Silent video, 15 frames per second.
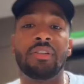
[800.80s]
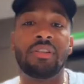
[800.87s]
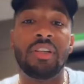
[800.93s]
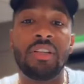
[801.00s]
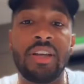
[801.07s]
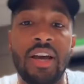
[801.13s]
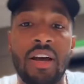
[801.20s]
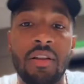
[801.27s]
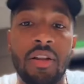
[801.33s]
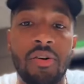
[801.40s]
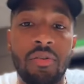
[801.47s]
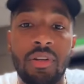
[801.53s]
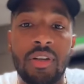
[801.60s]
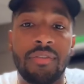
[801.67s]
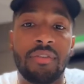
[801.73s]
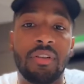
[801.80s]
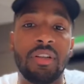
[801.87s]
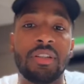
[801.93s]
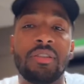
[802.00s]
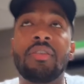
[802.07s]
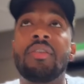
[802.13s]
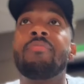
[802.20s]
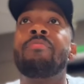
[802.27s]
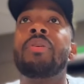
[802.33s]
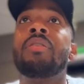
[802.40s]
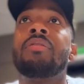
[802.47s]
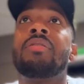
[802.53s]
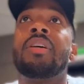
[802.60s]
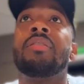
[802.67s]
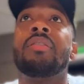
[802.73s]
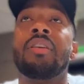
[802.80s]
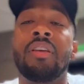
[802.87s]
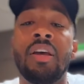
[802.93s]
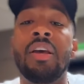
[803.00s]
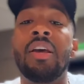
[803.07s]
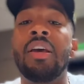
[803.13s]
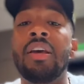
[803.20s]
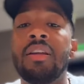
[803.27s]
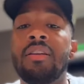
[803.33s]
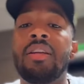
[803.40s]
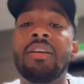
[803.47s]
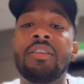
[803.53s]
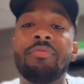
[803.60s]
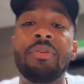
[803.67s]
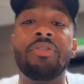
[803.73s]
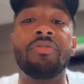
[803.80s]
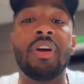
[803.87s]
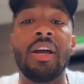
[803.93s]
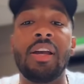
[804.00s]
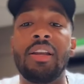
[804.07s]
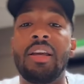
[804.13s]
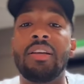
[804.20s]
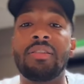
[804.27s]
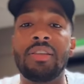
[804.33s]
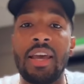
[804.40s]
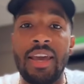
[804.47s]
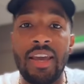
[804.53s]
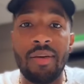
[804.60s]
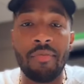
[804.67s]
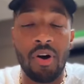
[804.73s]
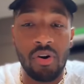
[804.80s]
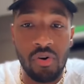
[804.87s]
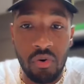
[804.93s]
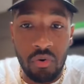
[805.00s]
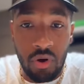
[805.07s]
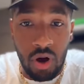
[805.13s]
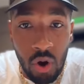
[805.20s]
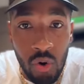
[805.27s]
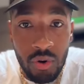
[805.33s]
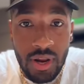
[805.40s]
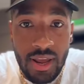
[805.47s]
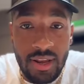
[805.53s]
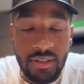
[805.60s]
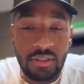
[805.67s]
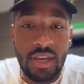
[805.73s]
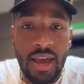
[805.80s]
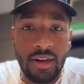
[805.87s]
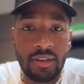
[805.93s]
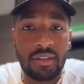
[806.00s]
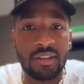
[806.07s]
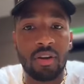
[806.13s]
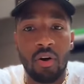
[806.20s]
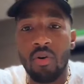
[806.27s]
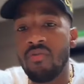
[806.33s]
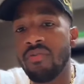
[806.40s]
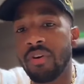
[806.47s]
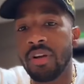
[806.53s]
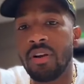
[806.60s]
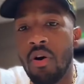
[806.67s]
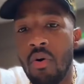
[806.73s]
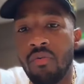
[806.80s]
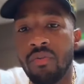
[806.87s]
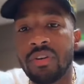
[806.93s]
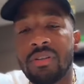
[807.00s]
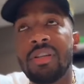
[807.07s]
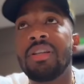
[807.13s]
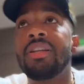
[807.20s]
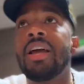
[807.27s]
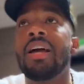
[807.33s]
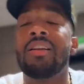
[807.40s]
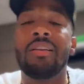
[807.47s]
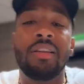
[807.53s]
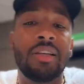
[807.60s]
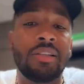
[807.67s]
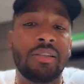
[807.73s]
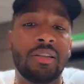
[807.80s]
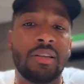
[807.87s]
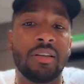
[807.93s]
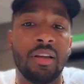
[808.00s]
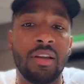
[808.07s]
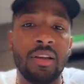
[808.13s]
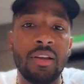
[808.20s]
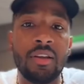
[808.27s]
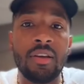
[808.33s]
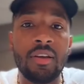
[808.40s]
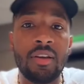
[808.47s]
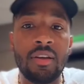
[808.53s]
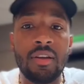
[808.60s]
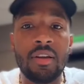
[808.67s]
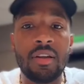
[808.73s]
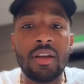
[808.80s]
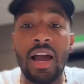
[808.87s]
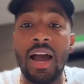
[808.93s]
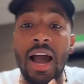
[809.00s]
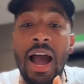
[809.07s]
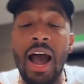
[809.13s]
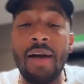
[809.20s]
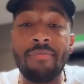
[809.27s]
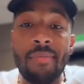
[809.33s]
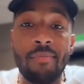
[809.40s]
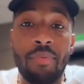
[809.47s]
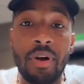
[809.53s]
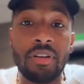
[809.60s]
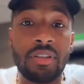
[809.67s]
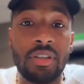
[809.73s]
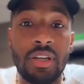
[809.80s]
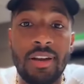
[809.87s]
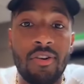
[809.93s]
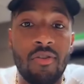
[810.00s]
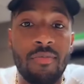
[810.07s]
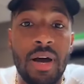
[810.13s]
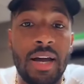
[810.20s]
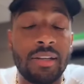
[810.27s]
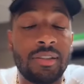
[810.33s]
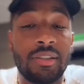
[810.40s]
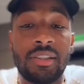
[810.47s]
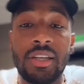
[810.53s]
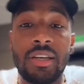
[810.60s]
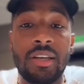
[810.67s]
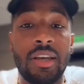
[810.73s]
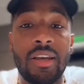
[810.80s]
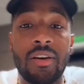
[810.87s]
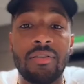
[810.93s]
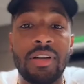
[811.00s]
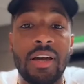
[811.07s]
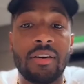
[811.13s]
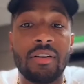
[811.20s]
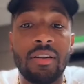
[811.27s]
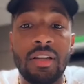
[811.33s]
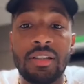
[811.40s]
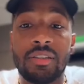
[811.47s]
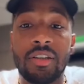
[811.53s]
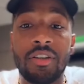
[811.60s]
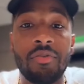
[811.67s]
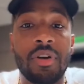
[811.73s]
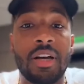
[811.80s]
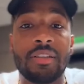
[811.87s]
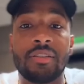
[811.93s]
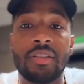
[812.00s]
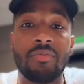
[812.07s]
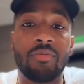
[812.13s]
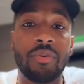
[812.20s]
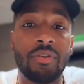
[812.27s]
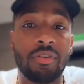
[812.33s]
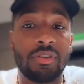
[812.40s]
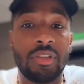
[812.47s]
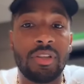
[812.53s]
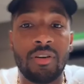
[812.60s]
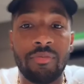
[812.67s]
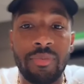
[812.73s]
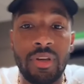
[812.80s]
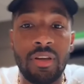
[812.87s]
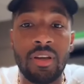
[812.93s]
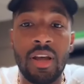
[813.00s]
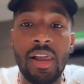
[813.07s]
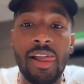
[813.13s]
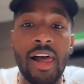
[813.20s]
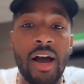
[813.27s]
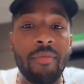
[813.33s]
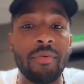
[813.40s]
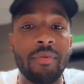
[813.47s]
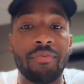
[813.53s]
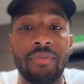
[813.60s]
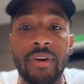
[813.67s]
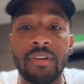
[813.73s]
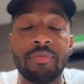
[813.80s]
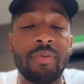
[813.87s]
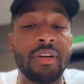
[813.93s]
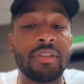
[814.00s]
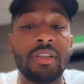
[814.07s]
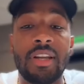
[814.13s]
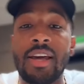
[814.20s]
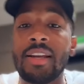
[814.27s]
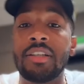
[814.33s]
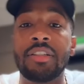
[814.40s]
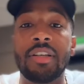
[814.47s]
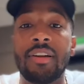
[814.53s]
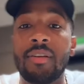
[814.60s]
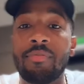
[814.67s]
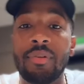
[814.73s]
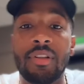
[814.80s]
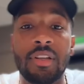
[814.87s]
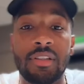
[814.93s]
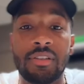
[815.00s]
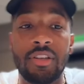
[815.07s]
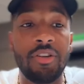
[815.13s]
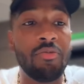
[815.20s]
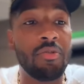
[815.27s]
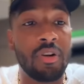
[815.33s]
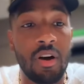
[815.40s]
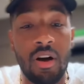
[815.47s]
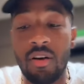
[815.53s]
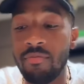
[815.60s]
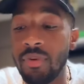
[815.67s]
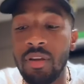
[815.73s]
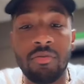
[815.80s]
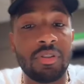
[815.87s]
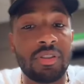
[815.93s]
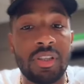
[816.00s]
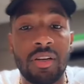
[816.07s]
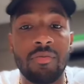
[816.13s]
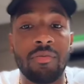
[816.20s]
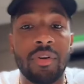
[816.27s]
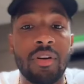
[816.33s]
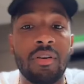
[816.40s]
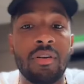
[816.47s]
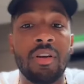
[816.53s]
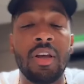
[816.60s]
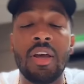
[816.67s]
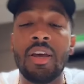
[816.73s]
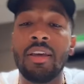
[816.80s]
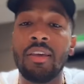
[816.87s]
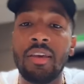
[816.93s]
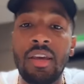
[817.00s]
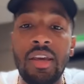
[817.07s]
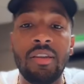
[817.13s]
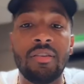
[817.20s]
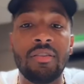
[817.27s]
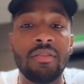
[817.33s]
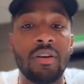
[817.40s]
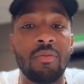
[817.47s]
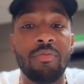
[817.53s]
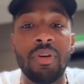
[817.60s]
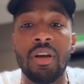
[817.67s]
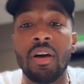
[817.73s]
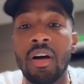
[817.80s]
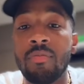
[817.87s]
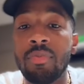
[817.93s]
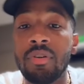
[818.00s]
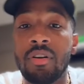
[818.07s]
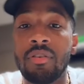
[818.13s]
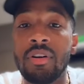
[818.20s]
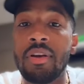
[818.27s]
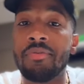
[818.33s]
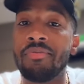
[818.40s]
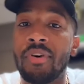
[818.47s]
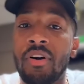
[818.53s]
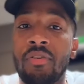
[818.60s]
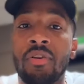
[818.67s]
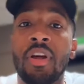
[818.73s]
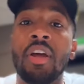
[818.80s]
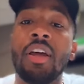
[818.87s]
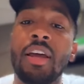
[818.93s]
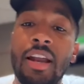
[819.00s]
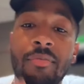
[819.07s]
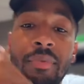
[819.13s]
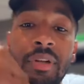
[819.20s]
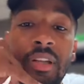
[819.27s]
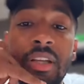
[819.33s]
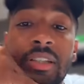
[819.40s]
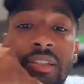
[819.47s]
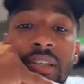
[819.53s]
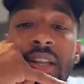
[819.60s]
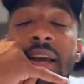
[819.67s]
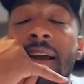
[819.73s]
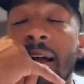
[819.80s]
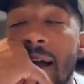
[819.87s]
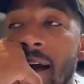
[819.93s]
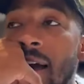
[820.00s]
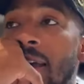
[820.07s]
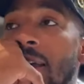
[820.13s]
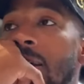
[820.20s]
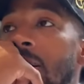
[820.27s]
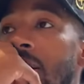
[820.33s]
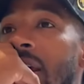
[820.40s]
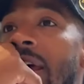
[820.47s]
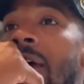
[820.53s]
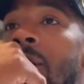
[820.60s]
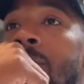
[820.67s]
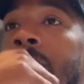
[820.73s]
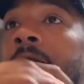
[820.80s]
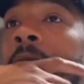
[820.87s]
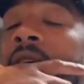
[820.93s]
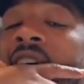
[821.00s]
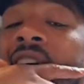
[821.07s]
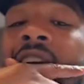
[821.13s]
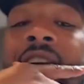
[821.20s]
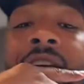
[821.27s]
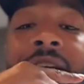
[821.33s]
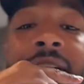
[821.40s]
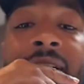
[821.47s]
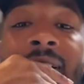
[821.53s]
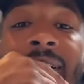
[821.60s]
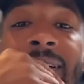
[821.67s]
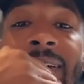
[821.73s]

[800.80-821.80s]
don't want to sit down long enough to listen to build something. Niggas be trying the same old ass tactics over and over. Sit down and listen. I'm a person that don't mind sitting the hell down and listen. You got something real to tell me, I'm the first person that'll shut up and listen. You call me with something real, Keys is going to be humble on that phone, and I'm going to listen like, all right, damn, bro, right.